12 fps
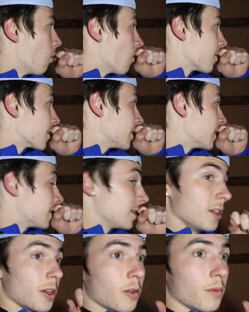or,
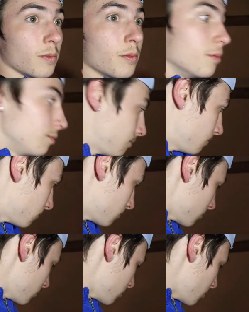you know,
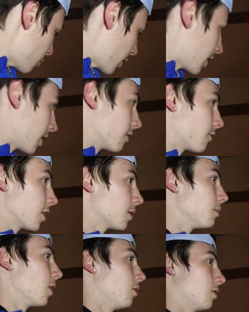breaking a
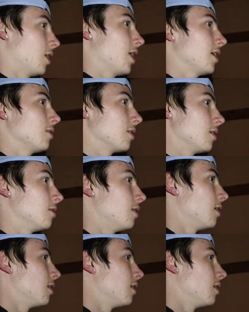freaking bone. I don't know.